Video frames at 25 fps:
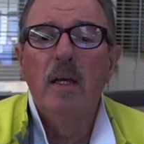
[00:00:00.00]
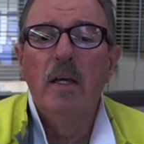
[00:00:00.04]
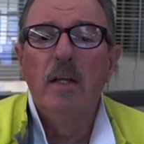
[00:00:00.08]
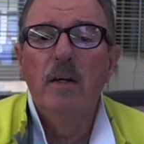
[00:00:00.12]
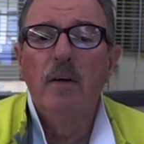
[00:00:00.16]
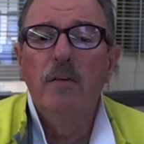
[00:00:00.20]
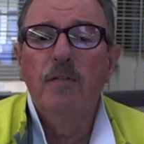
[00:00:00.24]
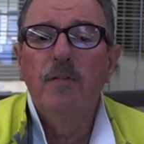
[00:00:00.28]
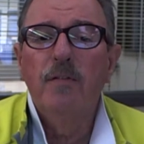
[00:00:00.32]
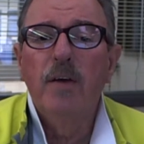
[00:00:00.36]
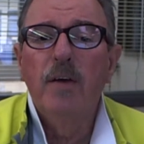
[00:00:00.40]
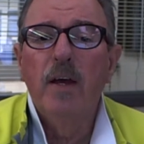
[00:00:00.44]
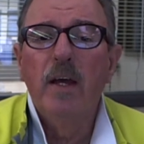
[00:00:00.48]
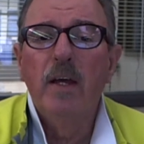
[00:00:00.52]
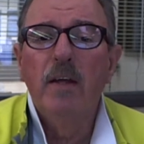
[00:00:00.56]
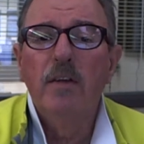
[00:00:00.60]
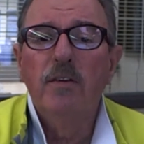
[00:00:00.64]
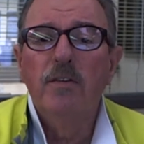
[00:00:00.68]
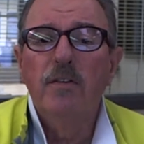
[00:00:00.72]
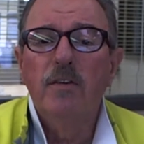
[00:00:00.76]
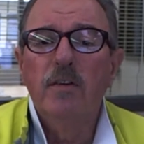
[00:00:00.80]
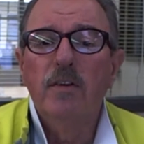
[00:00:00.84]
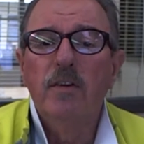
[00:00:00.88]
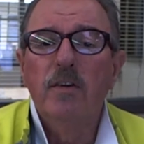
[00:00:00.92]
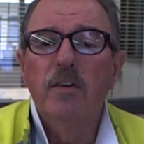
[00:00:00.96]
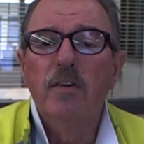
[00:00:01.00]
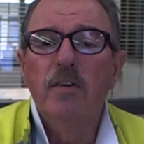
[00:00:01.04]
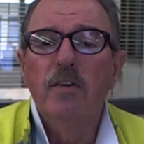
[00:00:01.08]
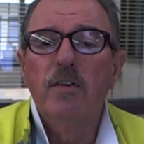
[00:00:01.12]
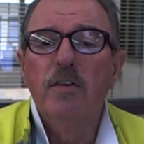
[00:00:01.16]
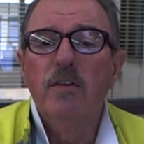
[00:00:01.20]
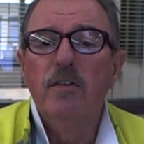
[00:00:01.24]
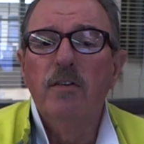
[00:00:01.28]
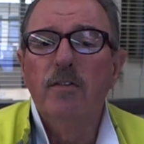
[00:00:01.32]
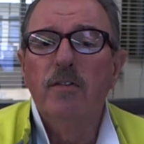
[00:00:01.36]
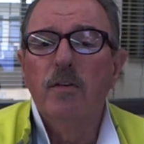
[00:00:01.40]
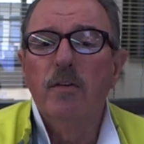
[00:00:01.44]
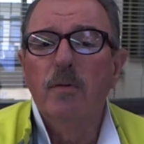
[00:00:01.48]

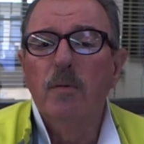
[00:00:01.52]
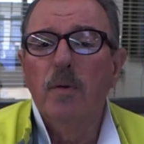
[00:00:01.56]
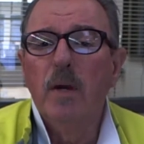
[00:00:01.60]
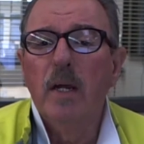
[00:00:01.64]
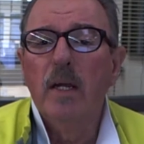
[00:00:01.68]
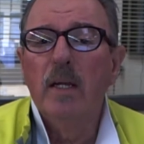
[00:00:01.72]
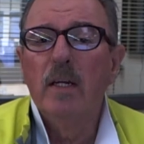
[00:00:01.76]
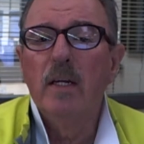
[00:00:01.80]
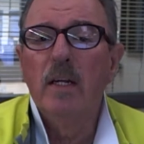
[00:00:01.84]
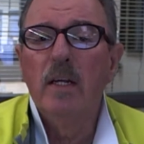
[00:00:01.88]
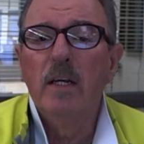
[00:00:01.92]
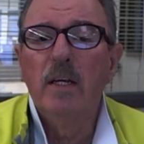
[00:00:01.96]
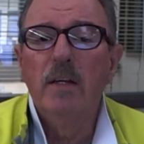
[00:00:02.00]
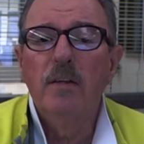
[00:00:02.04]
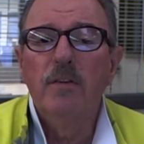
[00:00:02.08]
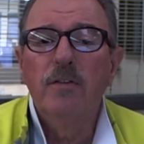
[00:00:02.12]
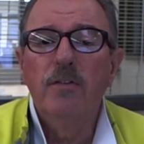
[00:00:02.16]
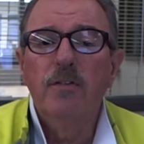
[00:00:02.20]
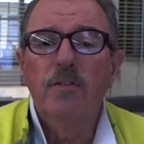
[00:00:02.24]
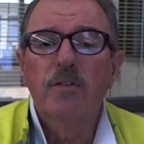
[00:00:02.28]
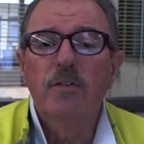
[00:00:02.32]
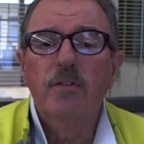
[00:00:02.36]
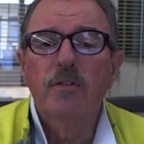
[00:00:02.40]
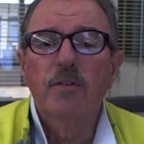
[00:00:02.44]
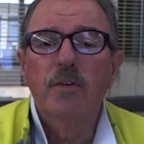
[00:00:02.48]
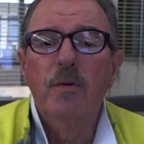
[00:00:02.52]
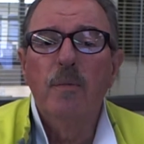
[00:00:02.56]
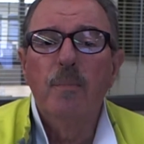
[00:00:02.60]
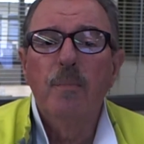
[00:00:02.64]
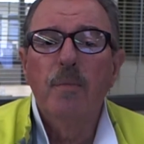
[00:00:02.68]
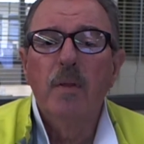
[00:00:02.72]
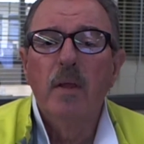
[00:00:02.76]
interfaces, array lists.